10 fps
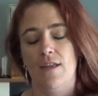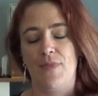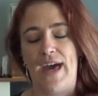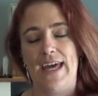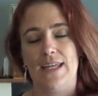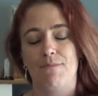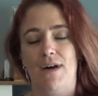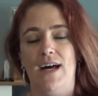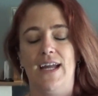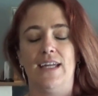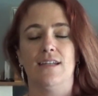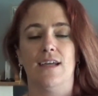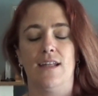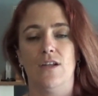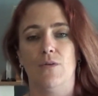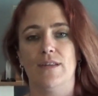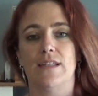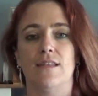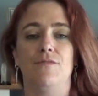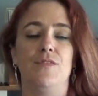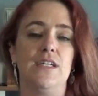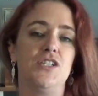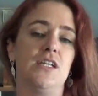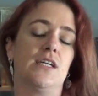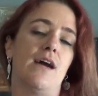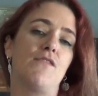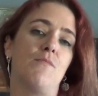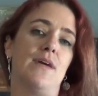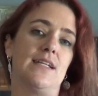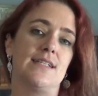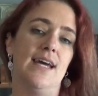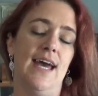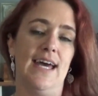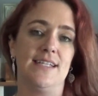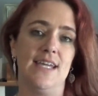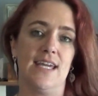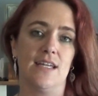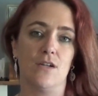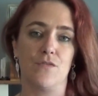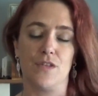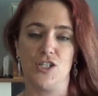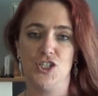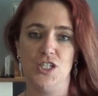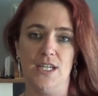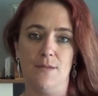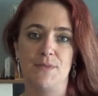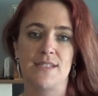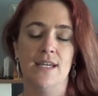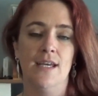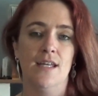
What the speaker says: That in mind, and knowing that the Vichy government had taken over the ships